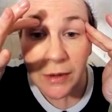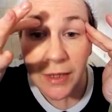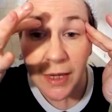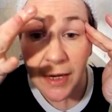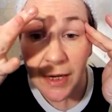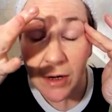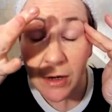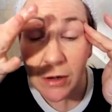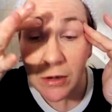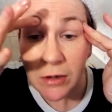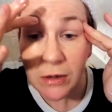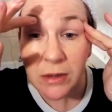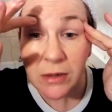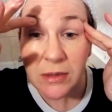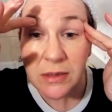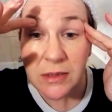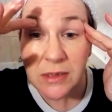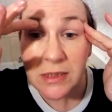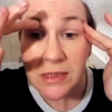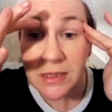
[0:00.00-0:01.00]
They are
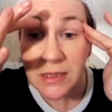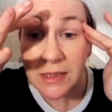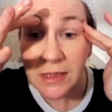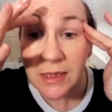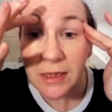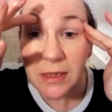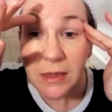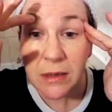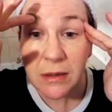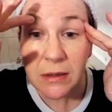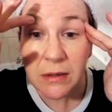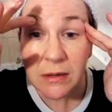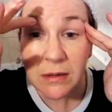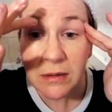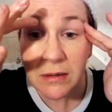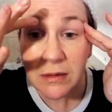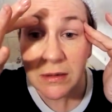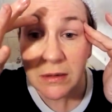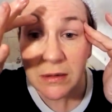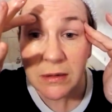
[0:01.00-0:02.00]

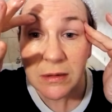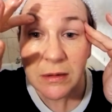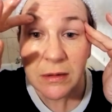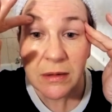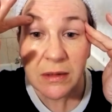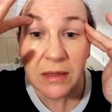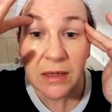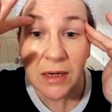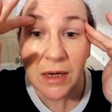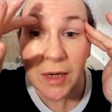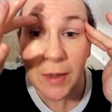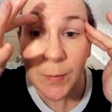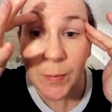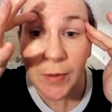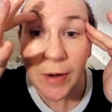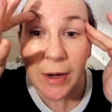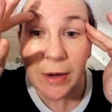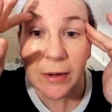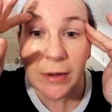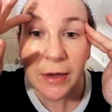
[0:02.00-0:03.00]
underneath the
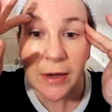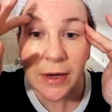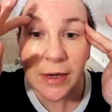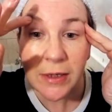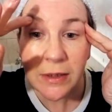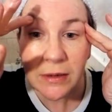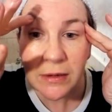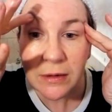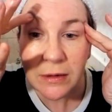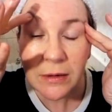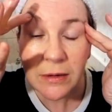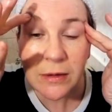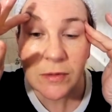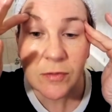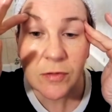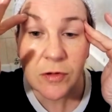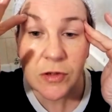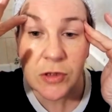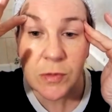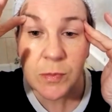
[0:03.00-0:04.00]
eyebrow line, and
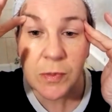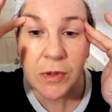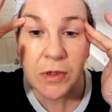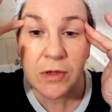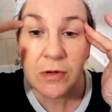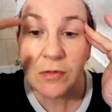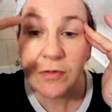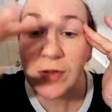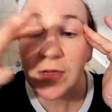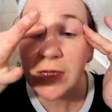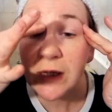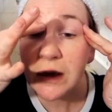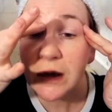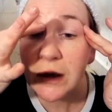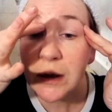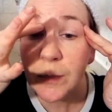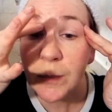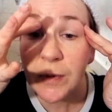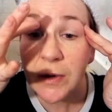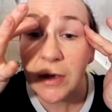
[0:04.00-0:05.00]
if you just put your finger
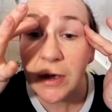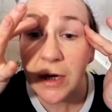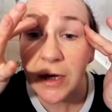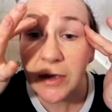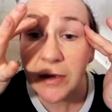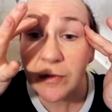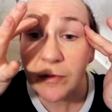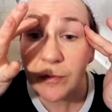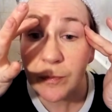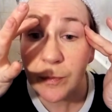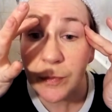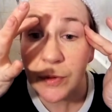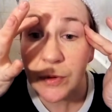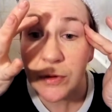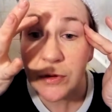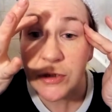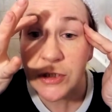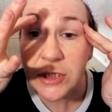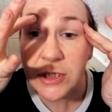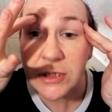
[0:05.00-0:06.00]
up and kind of
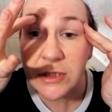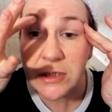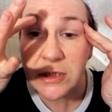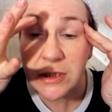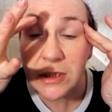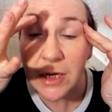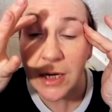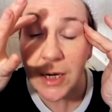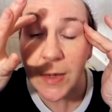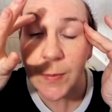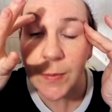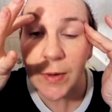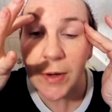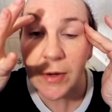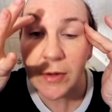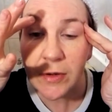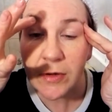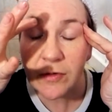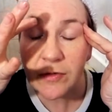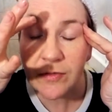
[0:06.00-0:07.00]
push into the
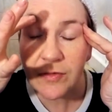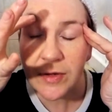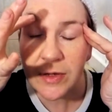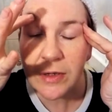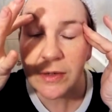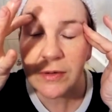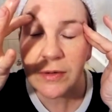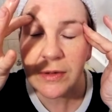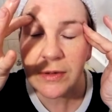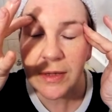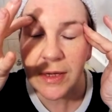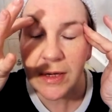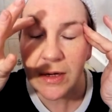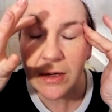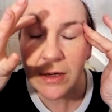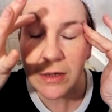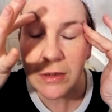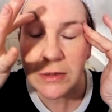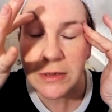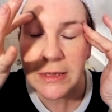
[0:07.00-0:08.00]
eyebrow, you'll feel that they
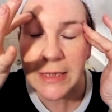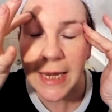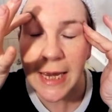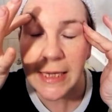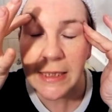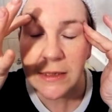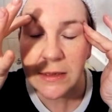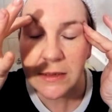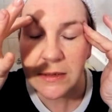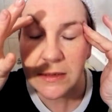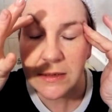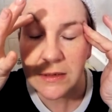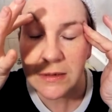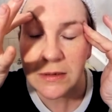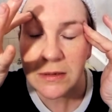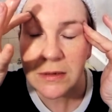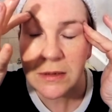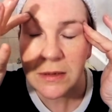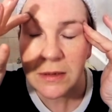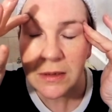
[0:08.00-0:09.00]
are
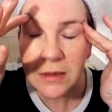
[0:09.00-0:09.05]
tense.